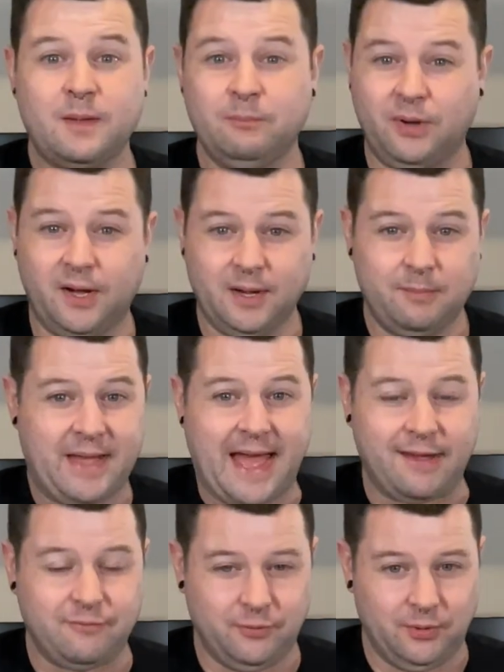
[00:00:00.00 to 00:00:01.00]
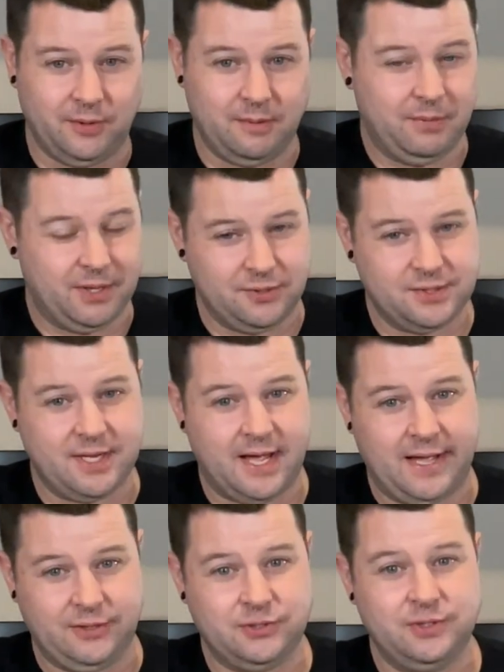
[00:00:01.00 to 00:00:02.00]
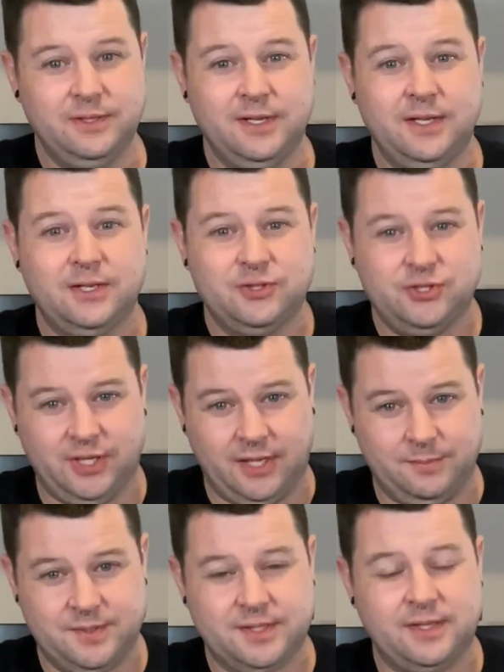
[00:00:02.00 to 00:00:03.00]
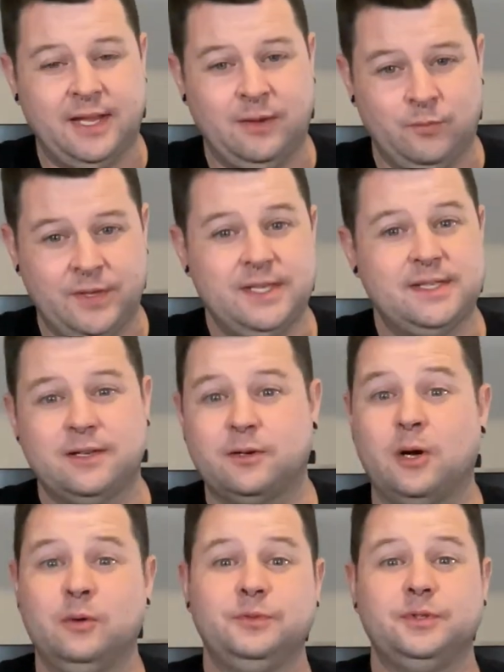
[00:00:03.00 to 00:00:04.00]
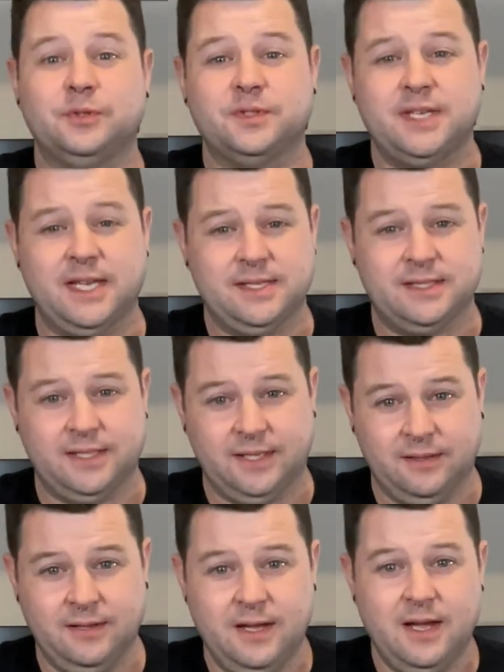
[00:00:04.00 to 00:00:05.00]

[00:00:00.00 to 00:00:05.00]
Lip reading: bought a bag full of butterscotch chips, and we did our own little tasting